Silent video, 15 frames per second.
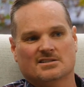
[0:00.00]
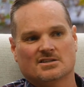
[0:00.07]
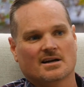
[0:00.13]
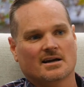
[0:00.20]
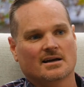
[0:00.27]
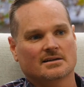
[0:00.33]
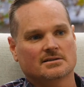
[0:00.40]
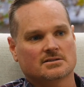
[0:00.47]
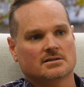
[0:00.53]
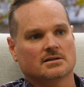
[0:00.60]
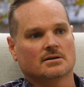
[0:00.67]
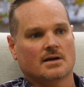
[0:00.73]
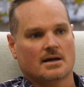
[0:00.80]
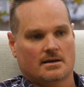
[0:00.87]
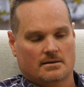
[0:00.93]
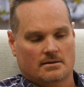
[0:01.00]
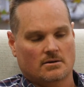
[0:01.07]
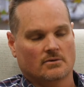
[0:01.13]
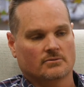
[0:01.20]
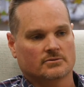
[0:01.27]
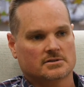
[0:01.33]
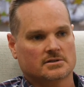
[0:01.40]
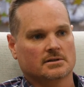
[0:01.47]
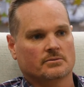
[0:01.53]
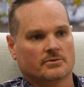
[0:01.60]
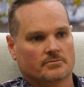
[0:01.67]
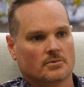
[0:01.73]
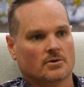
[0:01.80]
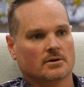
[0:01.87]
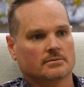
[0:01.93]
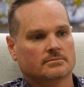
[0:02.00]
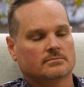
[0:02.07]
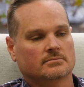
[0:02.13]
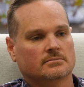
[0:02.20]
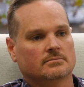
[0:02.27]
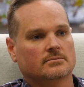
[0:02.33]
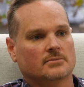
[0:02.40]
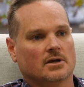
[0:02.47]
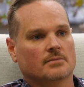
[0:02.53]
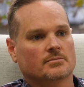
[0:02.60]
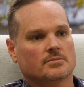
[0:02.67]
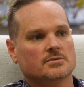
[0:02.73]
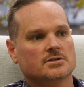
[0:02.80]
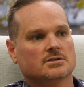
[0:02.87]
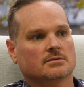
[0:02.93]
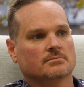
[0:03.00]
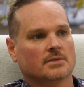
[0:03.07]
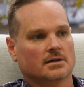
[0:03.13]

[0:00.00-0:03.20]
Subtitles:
He changed it, obviously with my permission.